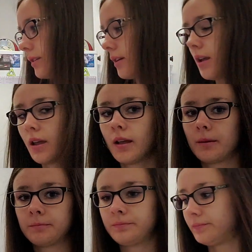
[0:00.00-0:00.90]
This is
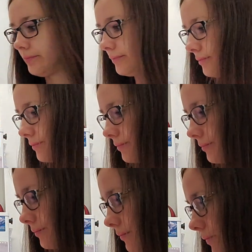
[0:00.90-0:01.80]
going to
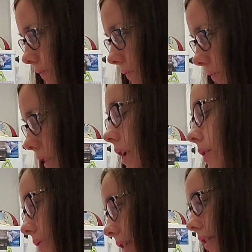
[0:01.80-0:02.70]
recycling garbage. In the
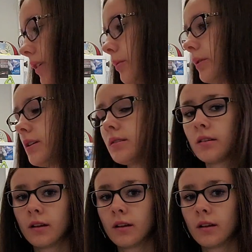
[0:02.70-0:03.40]
recycling, please.